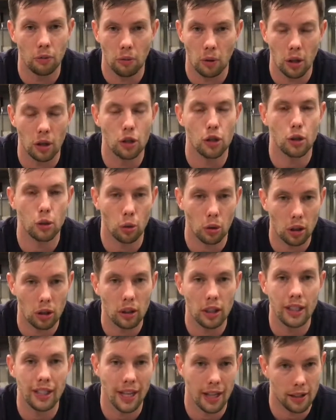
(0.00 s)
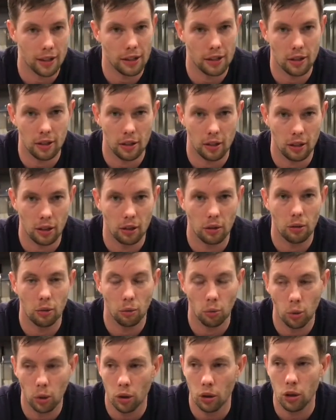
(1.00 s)
Historically, yes.
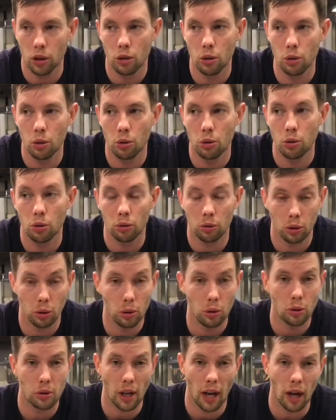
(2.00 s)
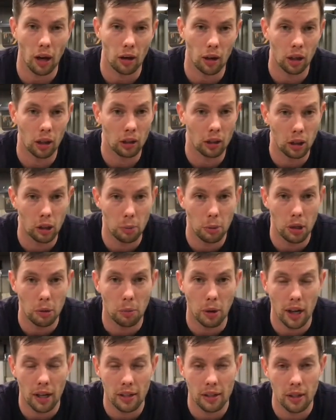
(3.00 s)
Will you lose out on a little bit of
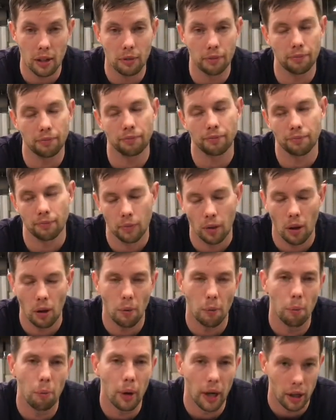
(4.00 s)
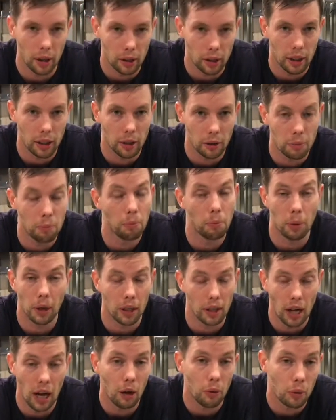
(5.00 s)
bicep? Barely,
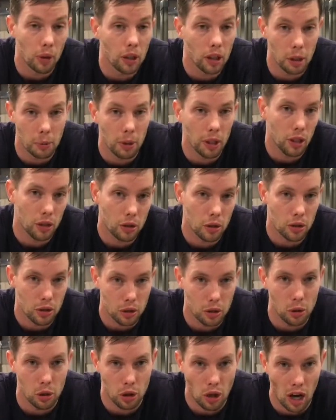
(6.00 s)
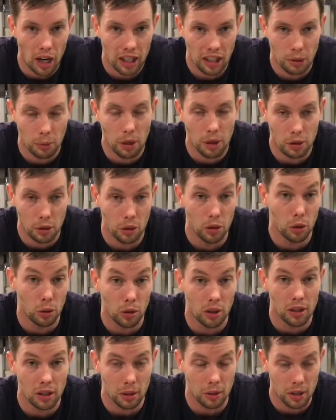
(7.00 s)
but not really, because you're still shocking the muscle and
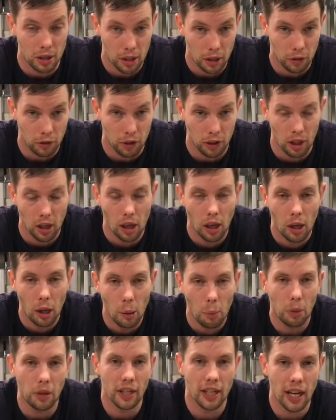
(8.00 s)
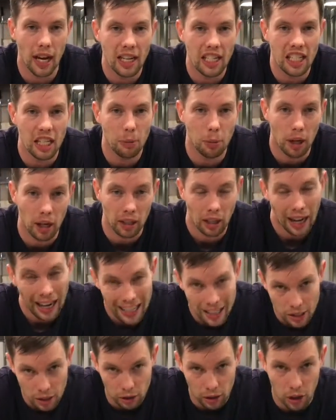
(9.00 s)
doing something different. But the idea behind
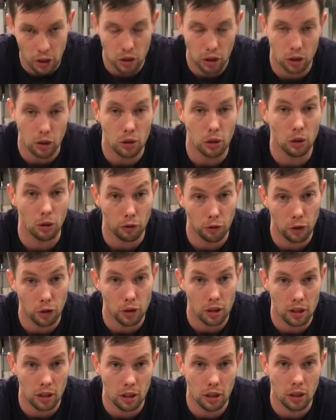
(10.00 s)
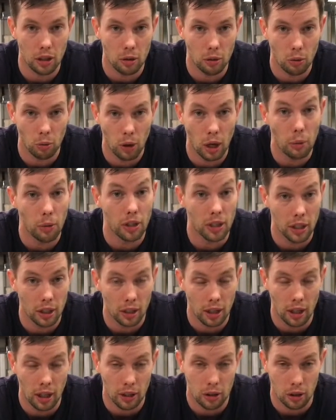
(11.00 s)
isolation, so the first way we did
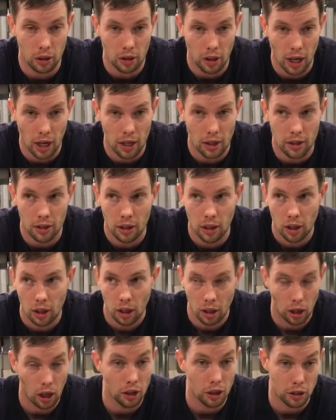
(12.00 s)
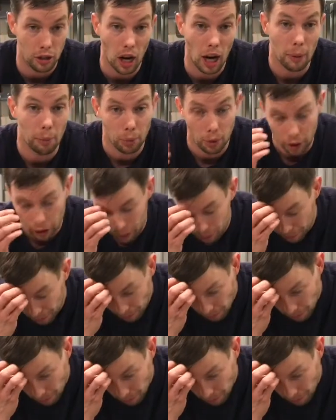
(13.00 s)
the exercise on the top row,